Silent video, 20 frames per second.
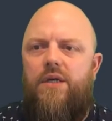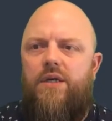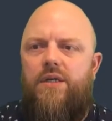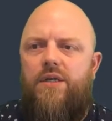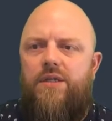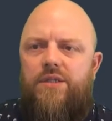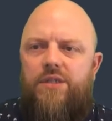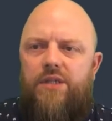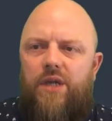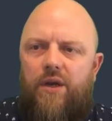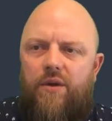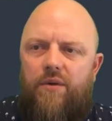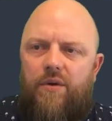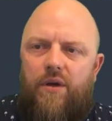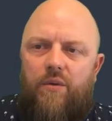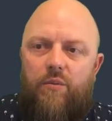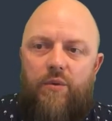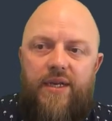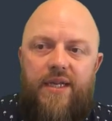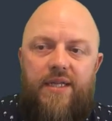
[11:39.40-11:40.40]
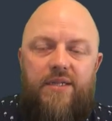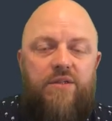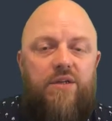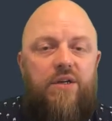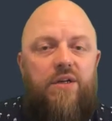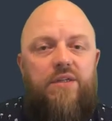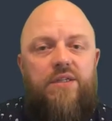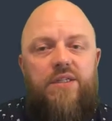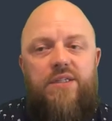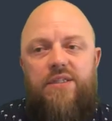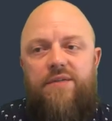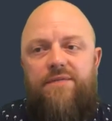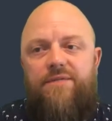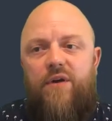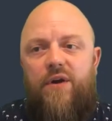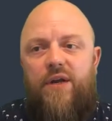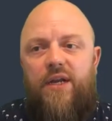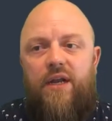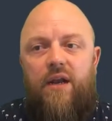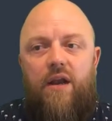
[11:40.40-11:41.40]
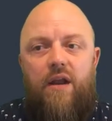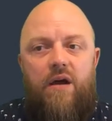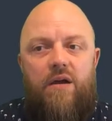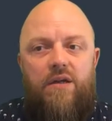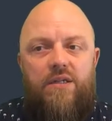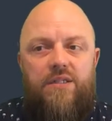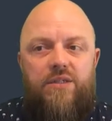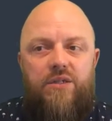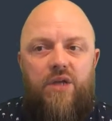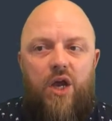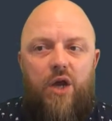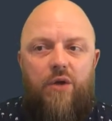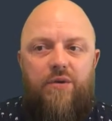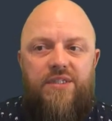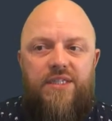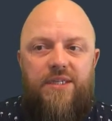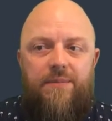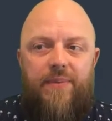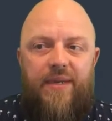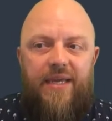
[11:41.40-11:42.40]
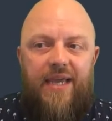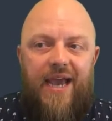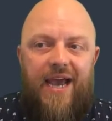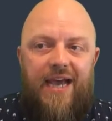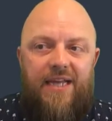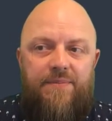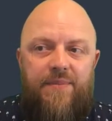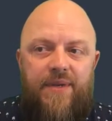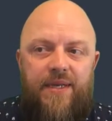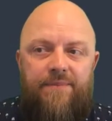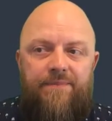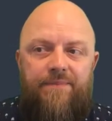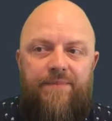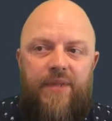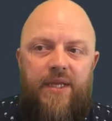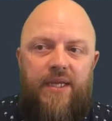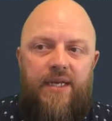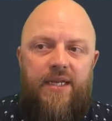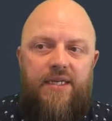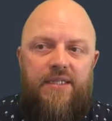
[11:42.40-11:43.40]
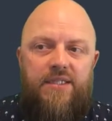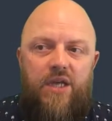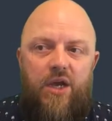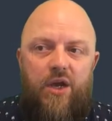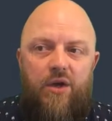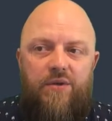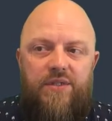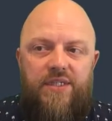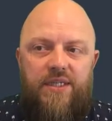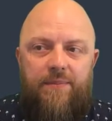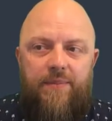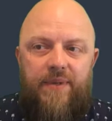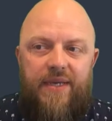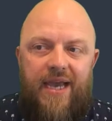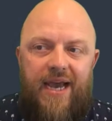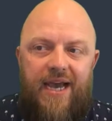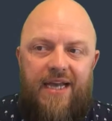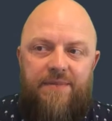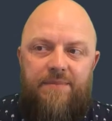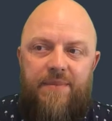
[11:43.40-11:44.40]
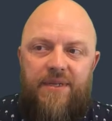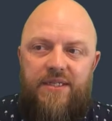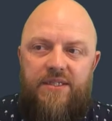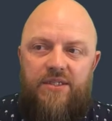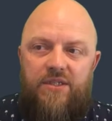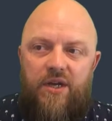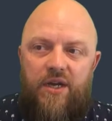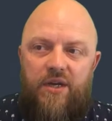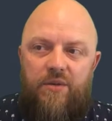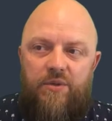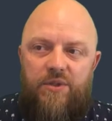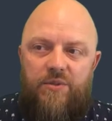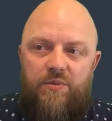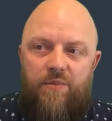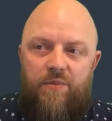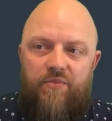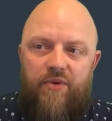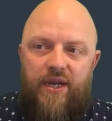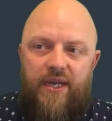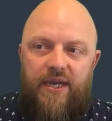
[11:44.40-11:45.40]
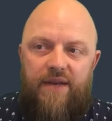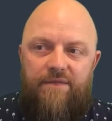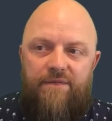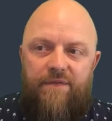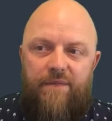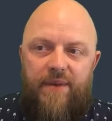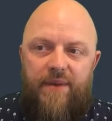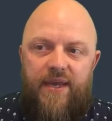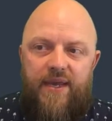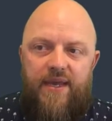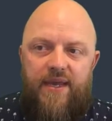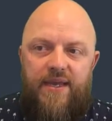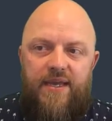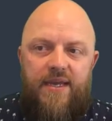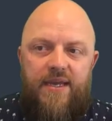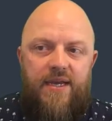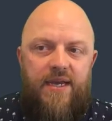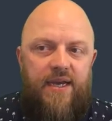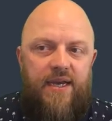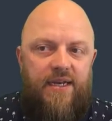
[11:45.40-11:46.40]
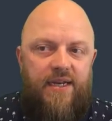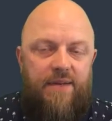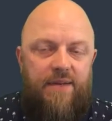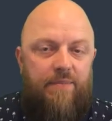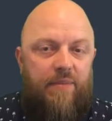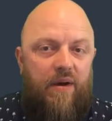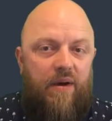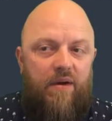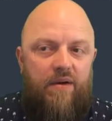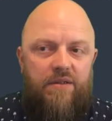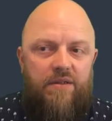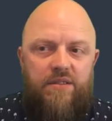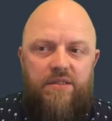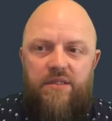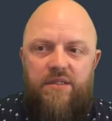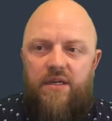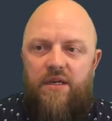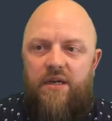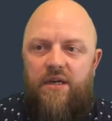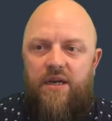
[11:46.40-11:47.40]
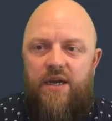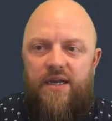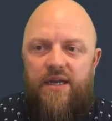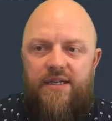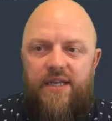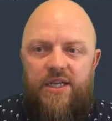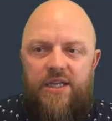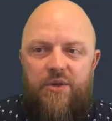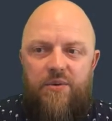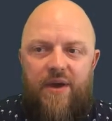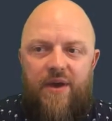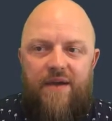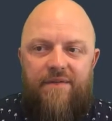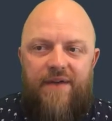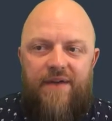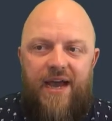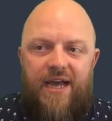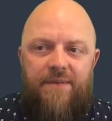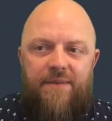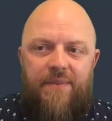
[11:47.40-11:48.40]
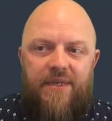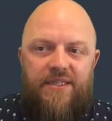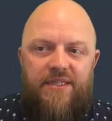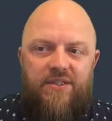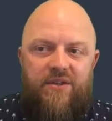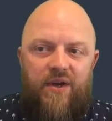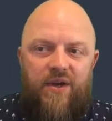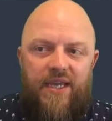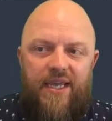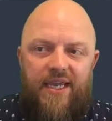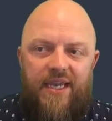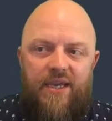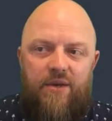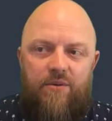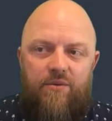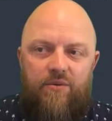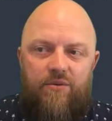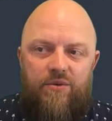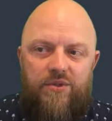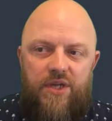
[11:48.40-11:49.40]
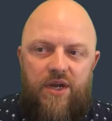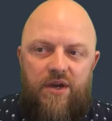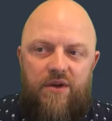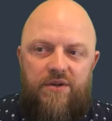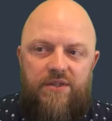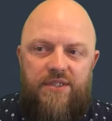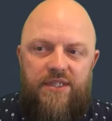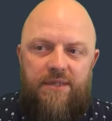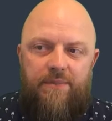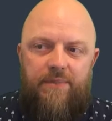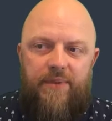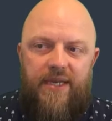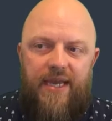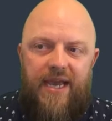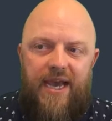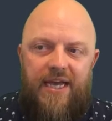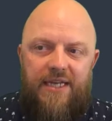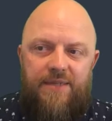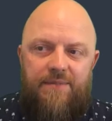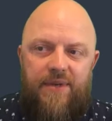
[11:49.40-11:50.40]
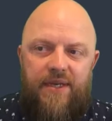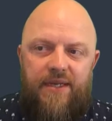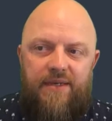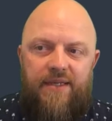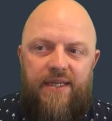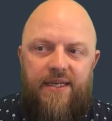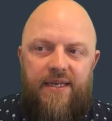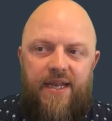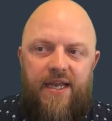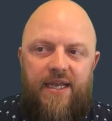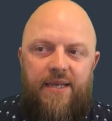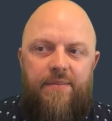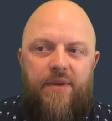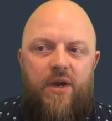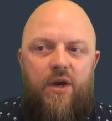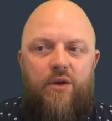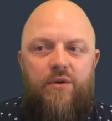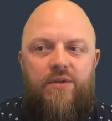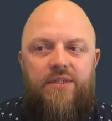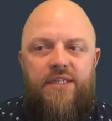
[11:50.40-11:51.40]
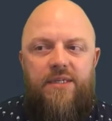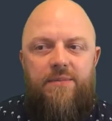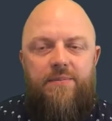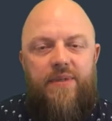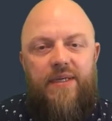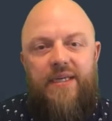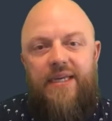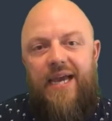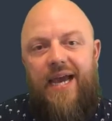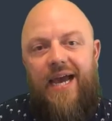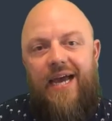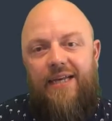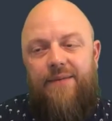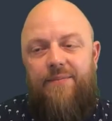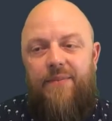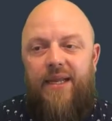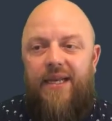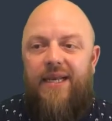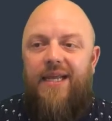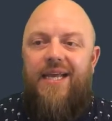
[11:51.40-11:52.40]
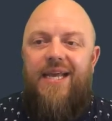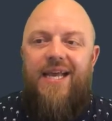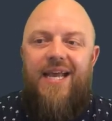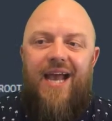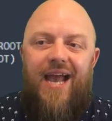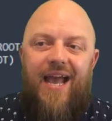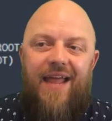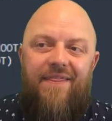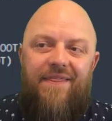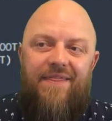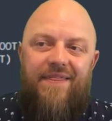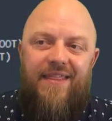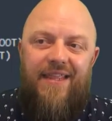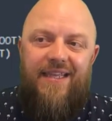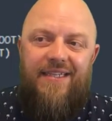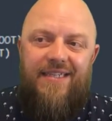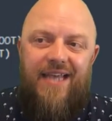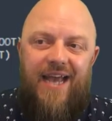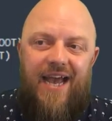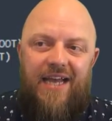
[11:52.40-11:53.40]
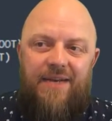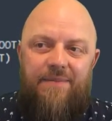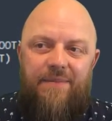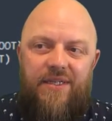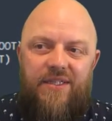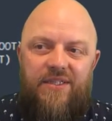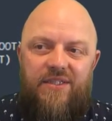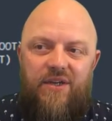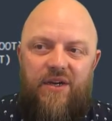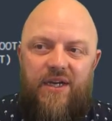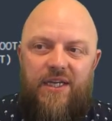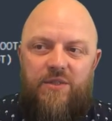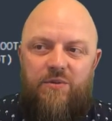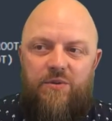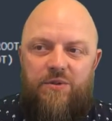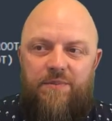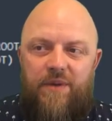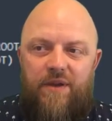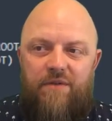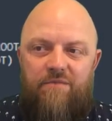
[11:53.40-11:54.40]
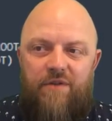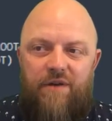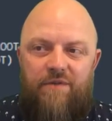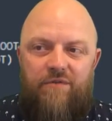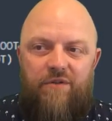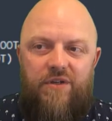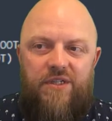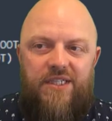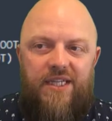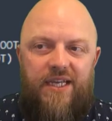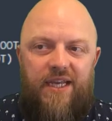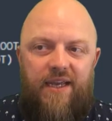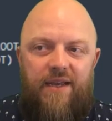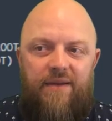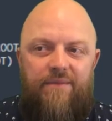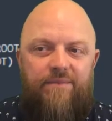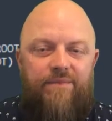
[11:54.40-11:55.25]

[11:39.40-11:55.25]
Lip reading: So we need to define a class OTP admin, and then it's OTP admin site, which we're bringing in from here, and then pass. And then you have admin site equals OTP admin name OTP admin. And this admin site is what's being referenced here.